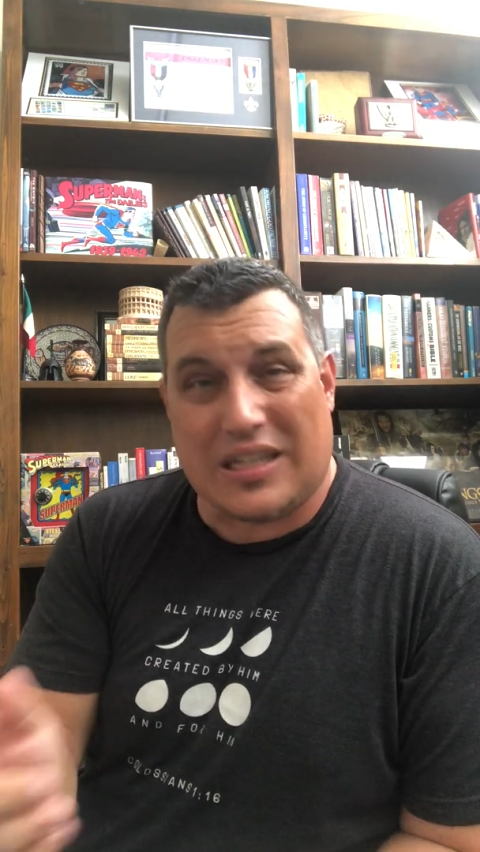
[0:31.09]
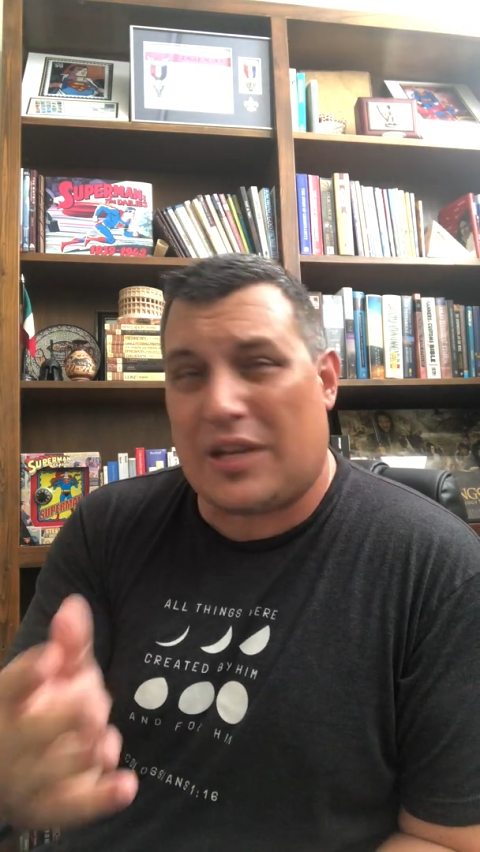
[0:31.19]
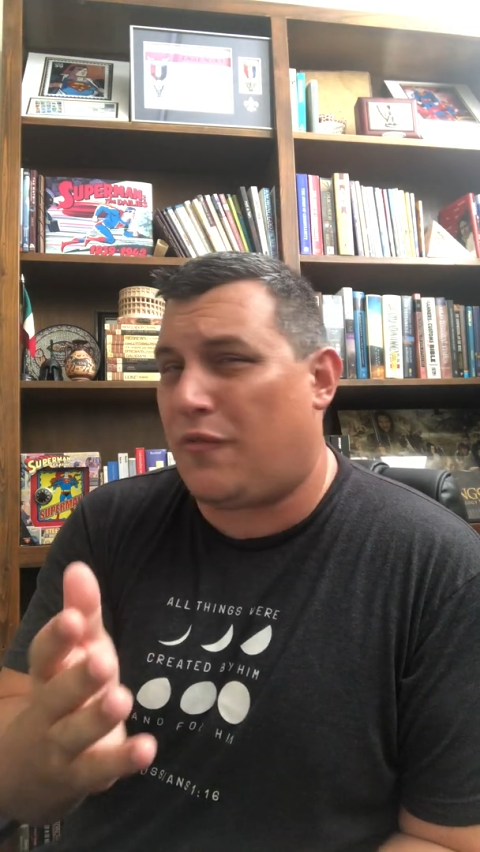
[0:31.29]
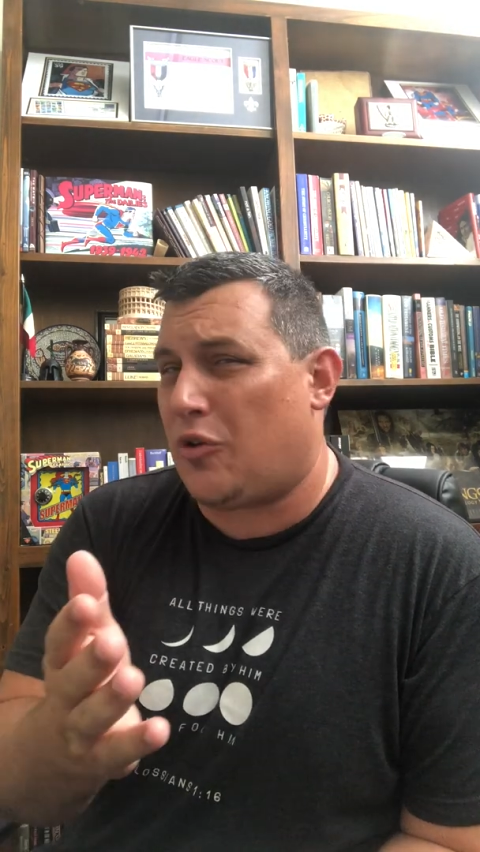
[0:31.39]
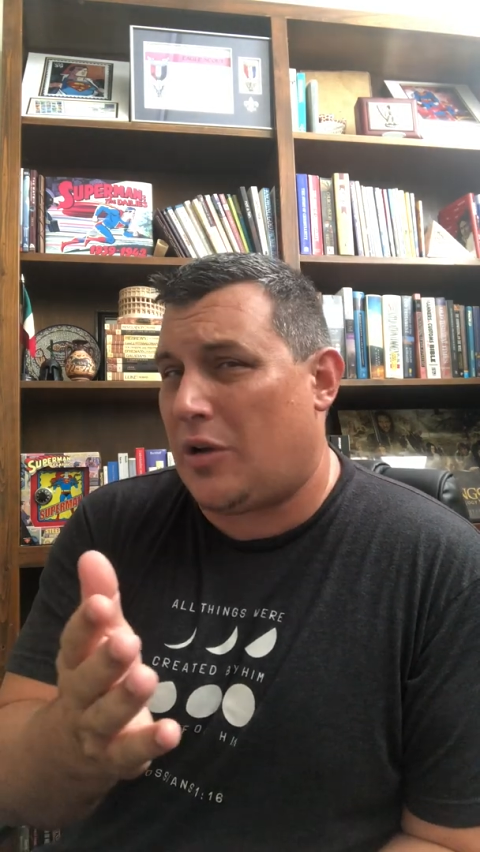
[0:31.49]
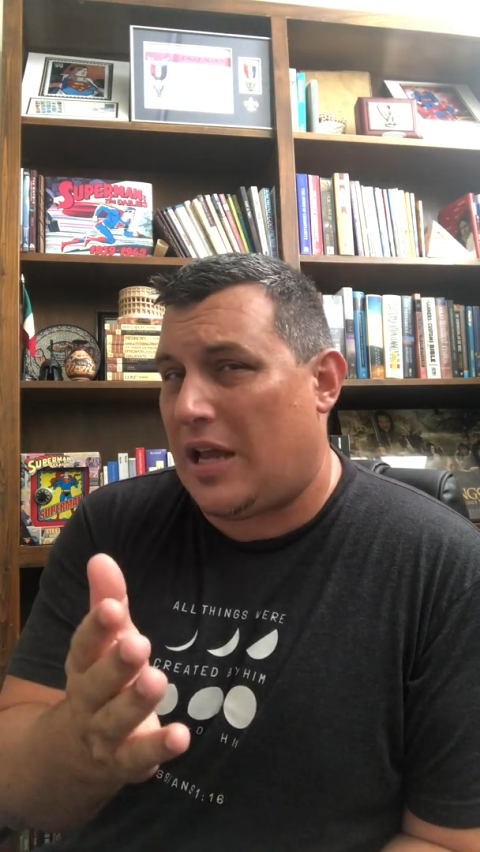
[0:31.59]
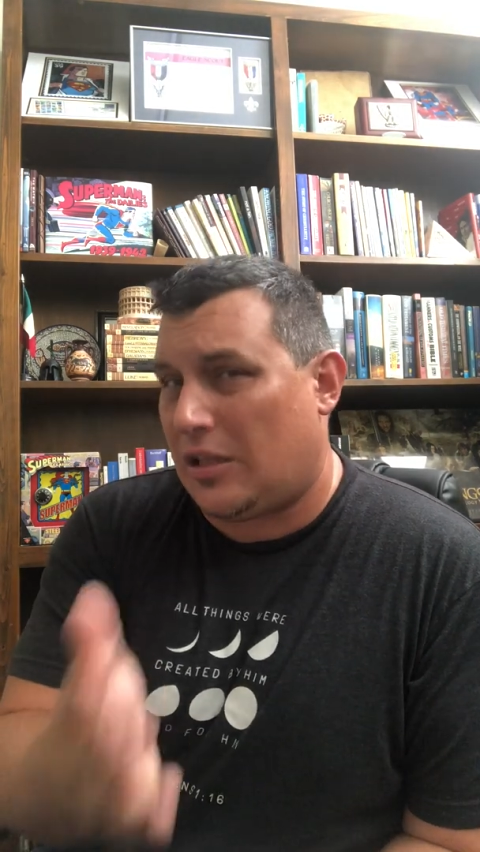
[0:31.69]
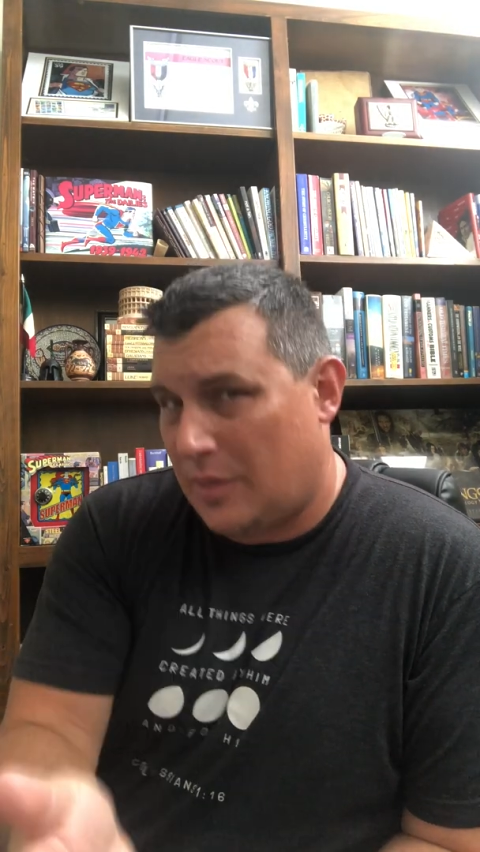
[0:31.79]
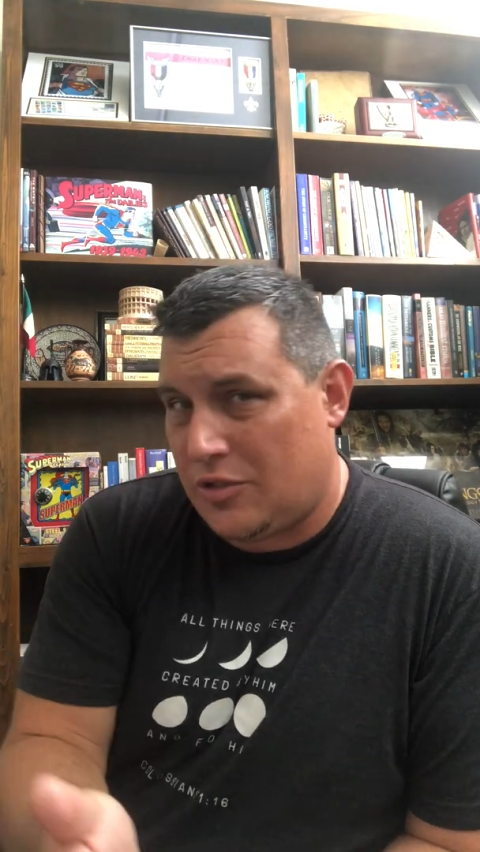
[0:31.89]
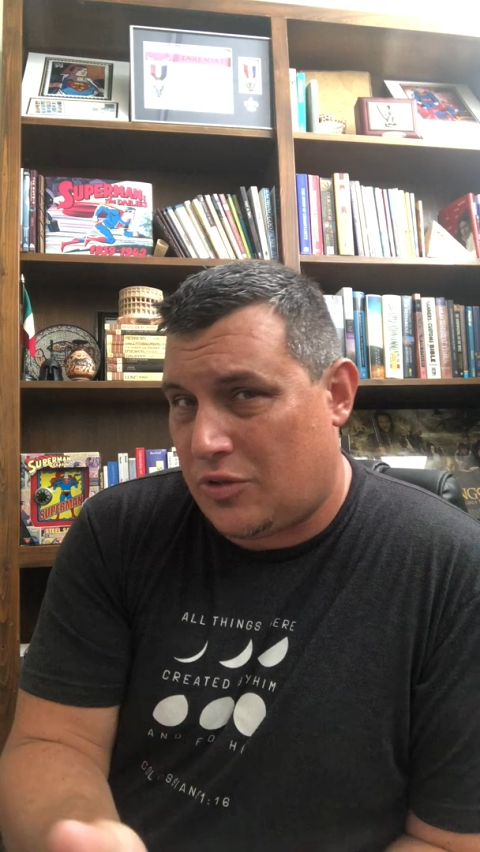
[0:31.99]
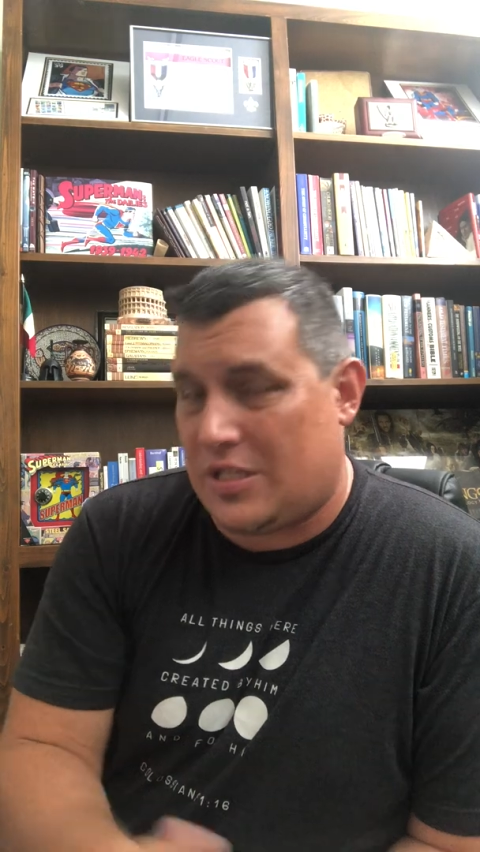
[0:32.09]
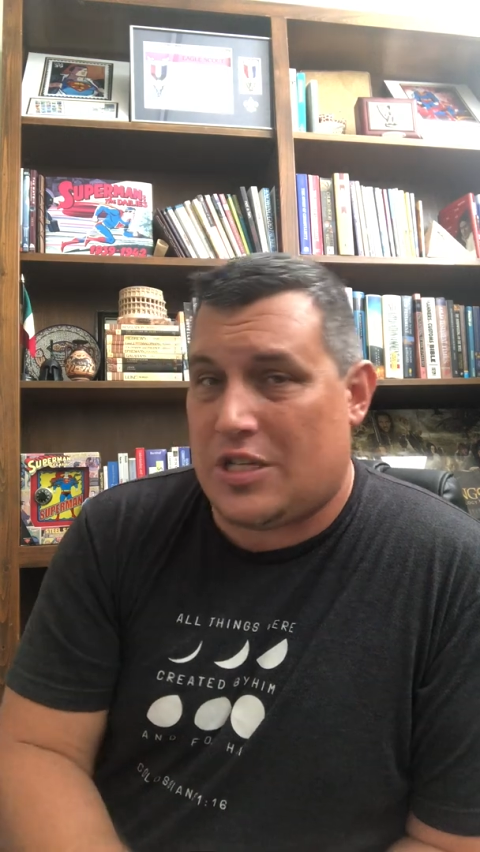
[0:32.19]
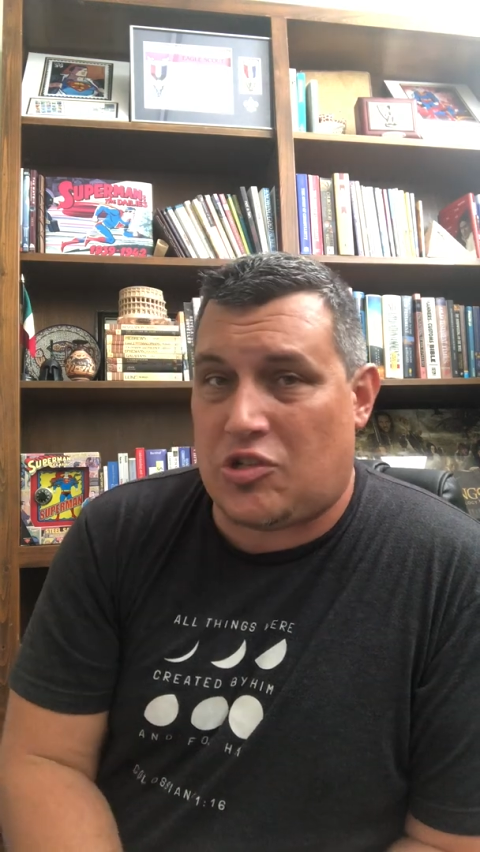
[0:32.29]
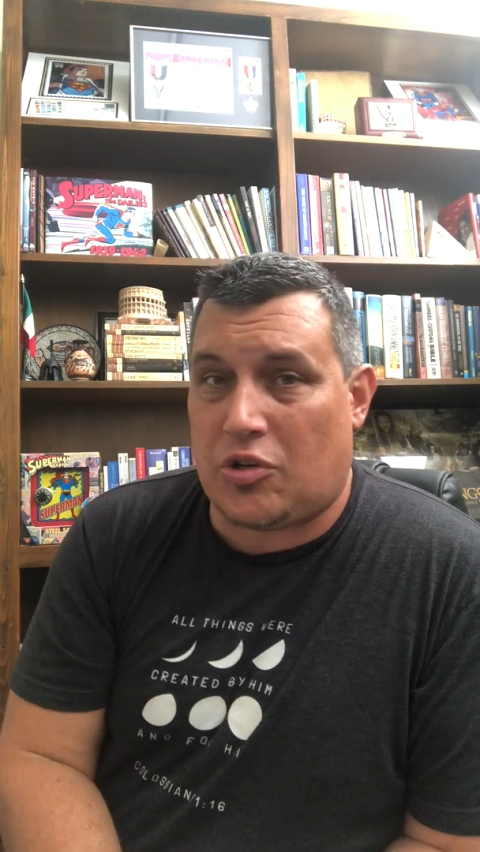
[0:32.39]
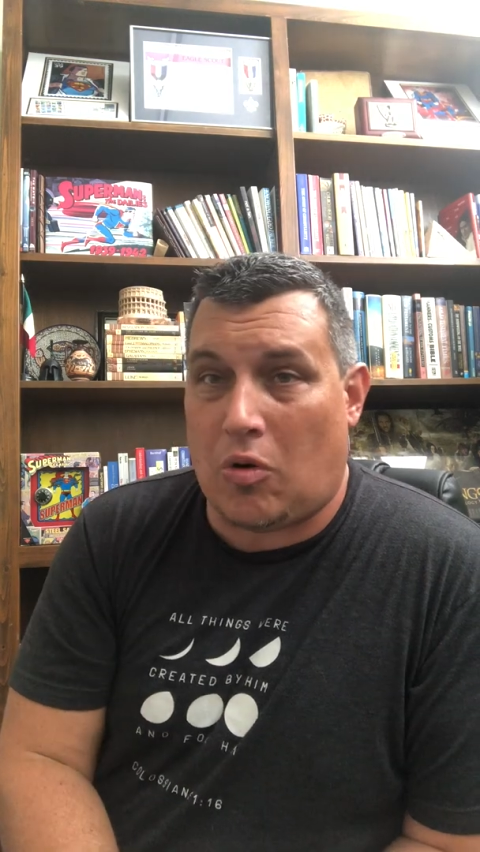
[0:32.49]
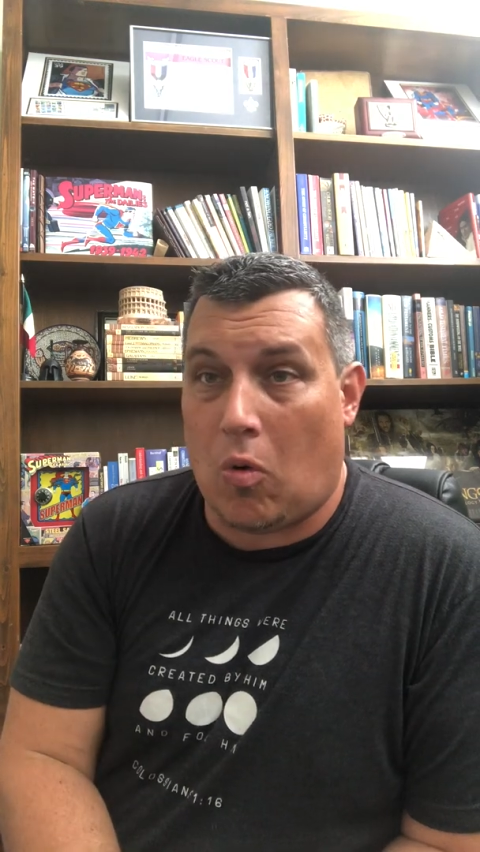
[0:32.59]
like if you're an elementary teacher,